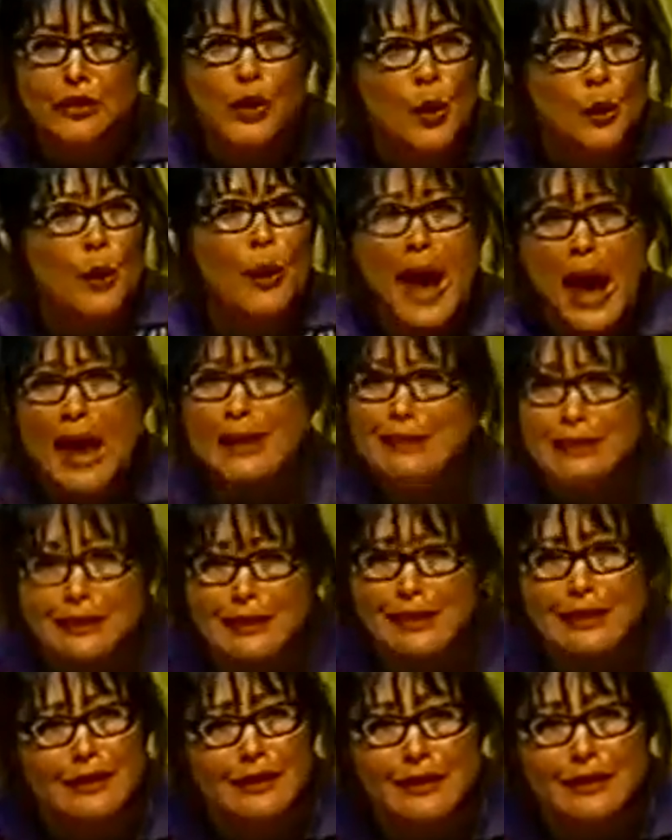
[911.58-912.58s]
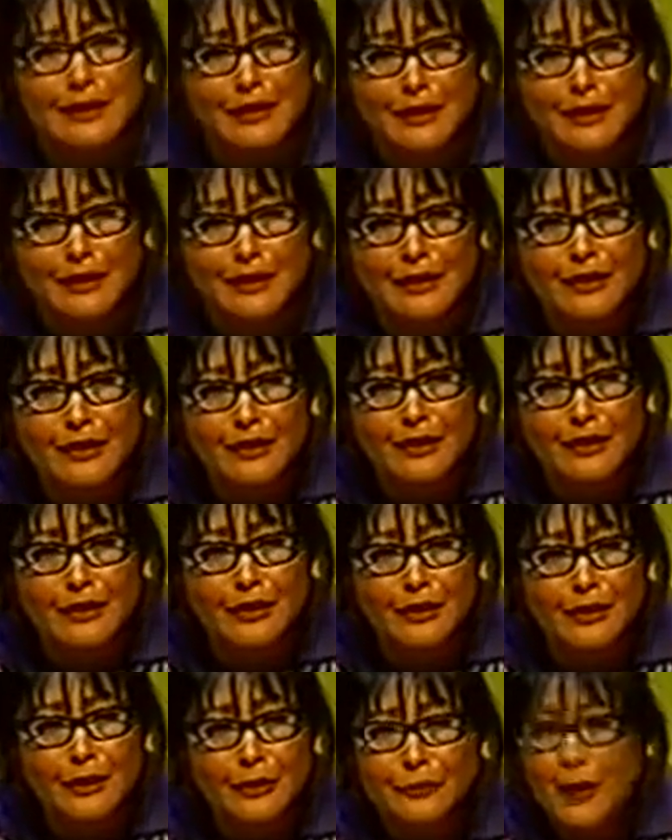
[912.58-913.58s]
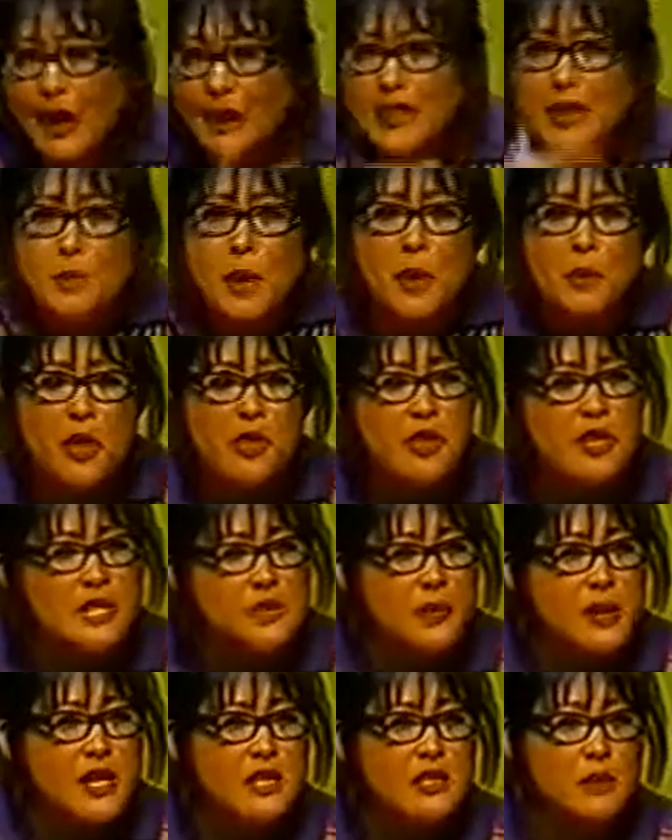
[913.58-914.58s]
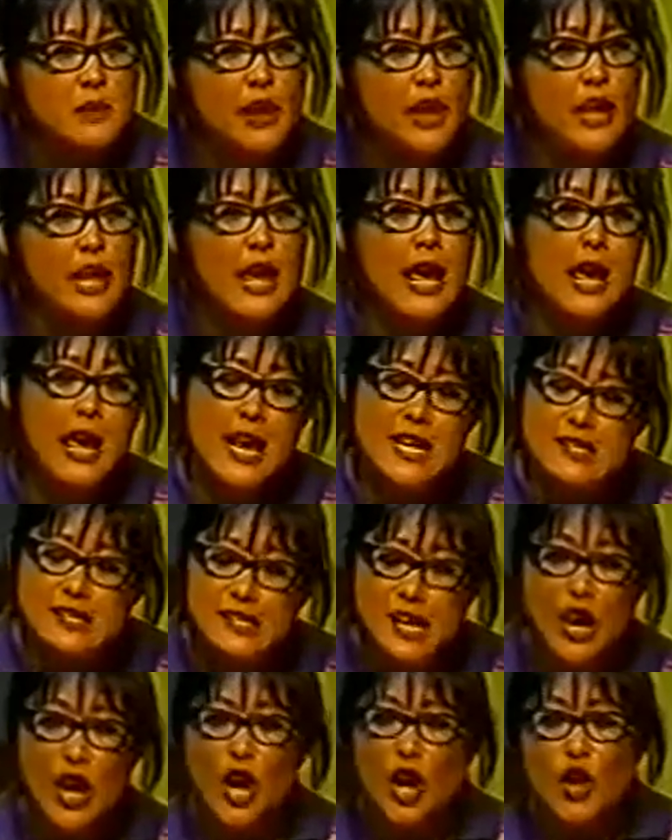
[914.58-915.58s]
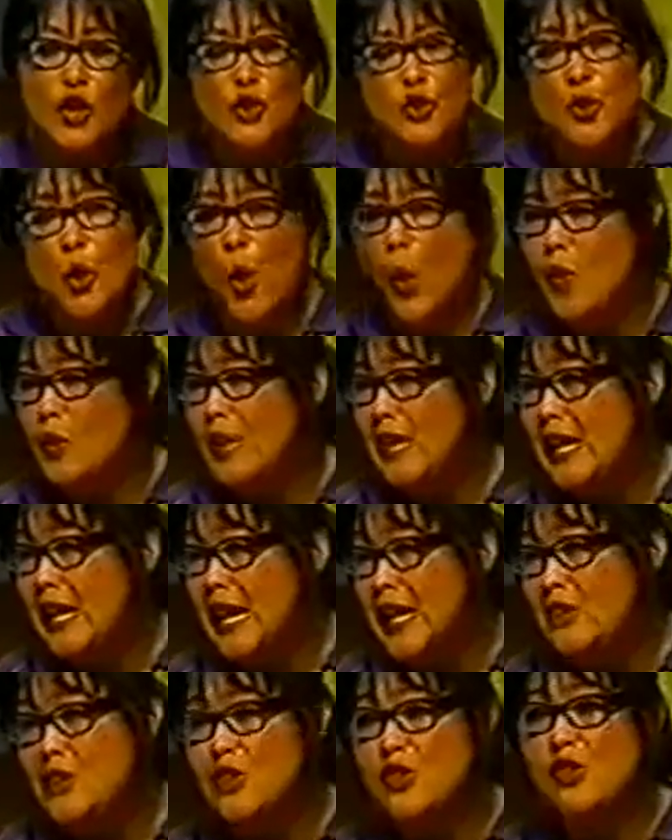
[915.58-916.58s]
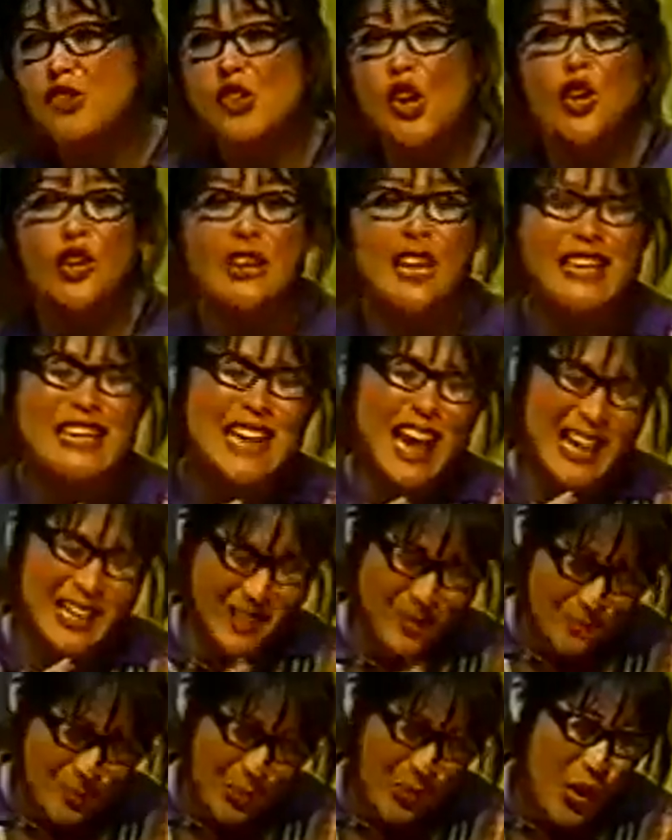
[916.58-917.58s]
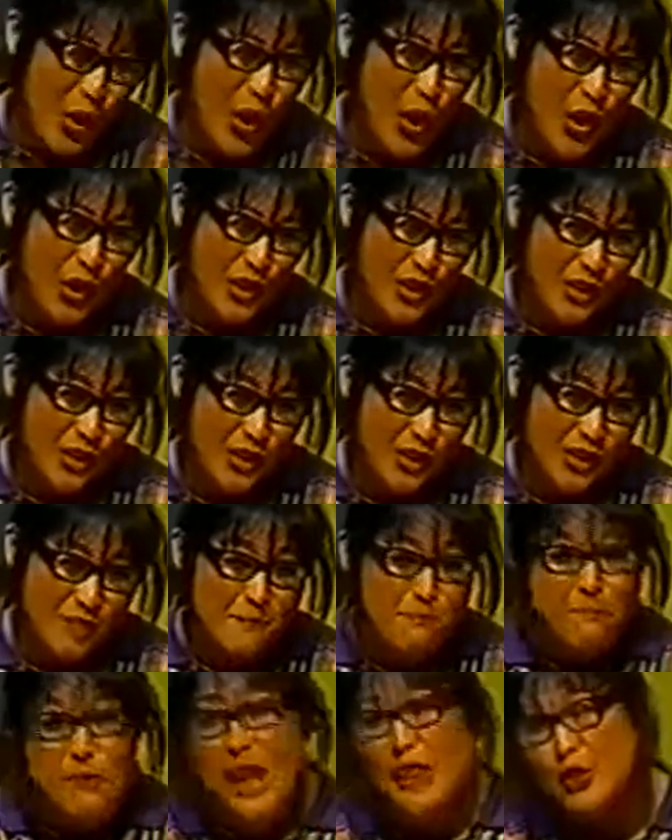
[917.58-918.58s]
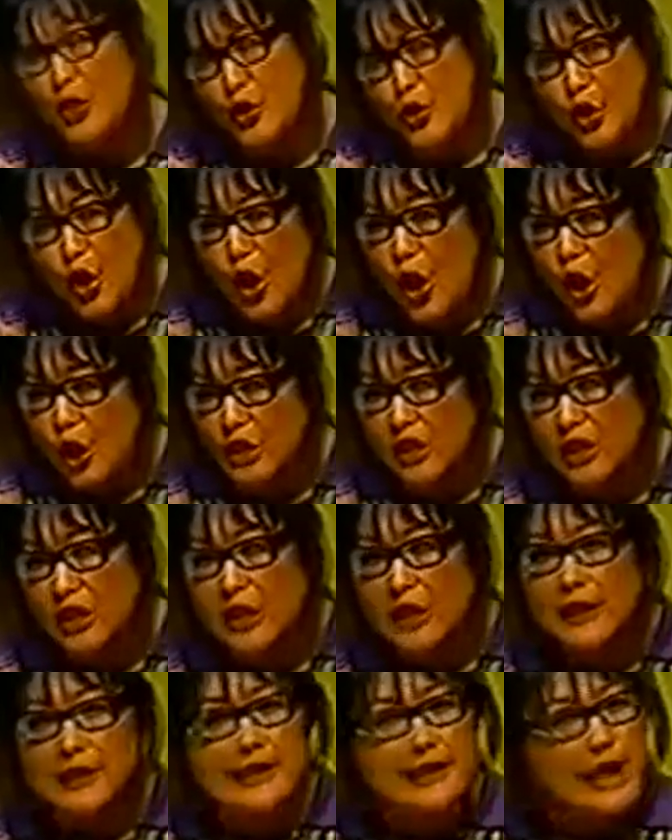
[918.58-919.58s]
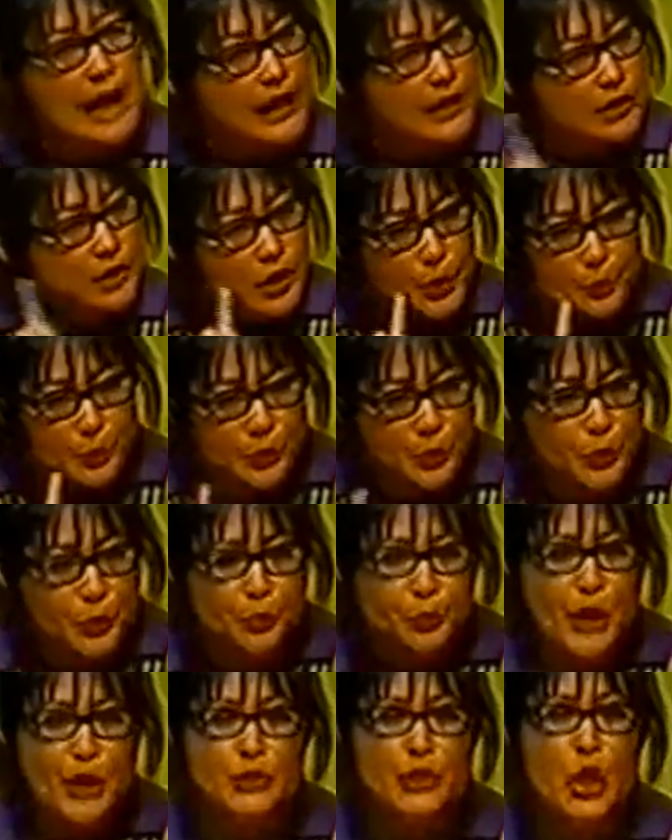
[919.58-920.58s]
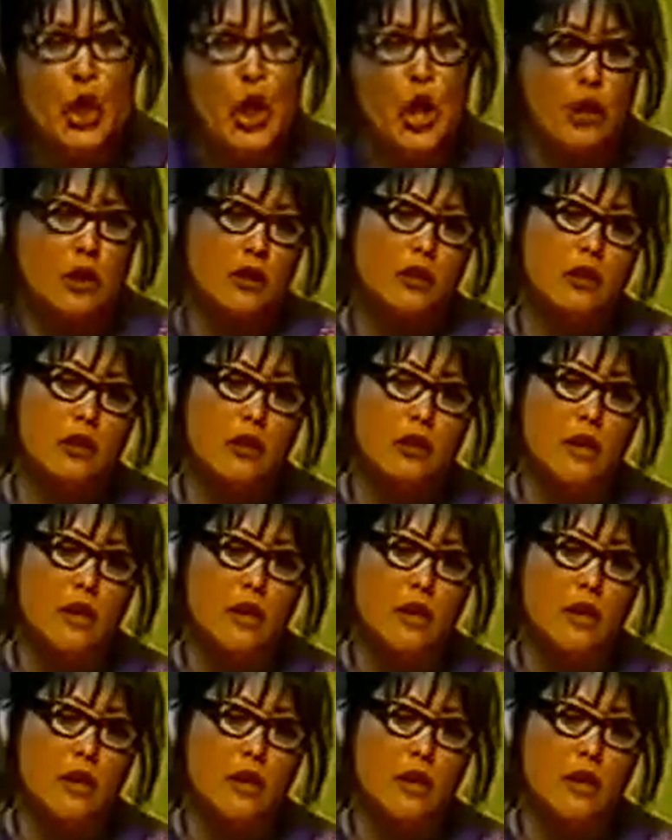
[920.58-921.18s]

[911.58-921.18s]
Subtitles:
To what? Finally, my mother explains to me, Esther, you only eat a certain kind of a dog, not the dog, not the purebred dog,